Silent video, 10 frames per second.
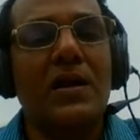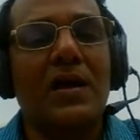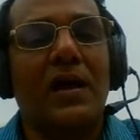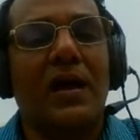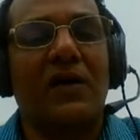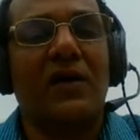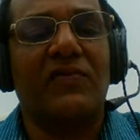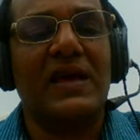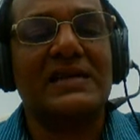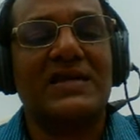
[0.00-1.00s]

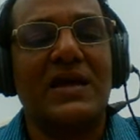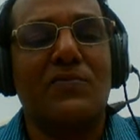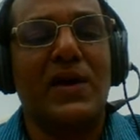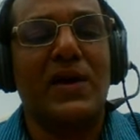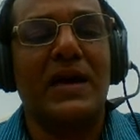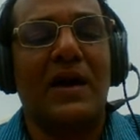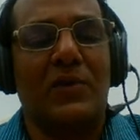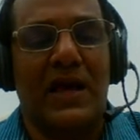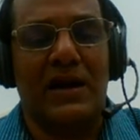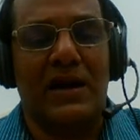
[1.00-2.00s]
VLC media
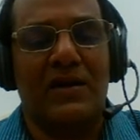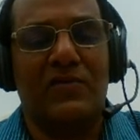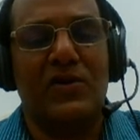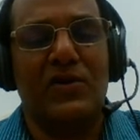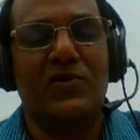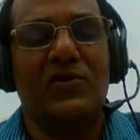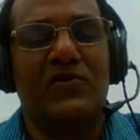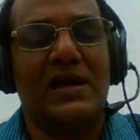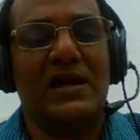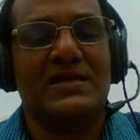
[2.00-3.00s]
player, when you use
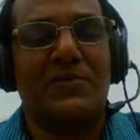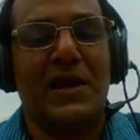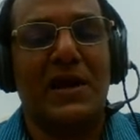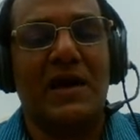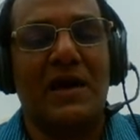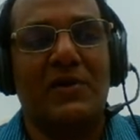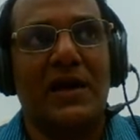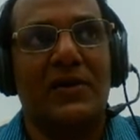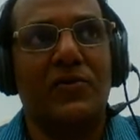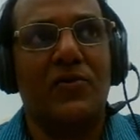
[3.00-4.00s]
VLC media player
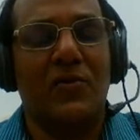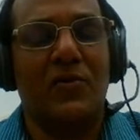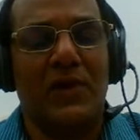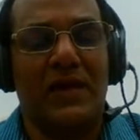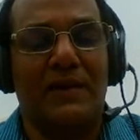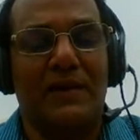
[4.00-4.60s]
to play them.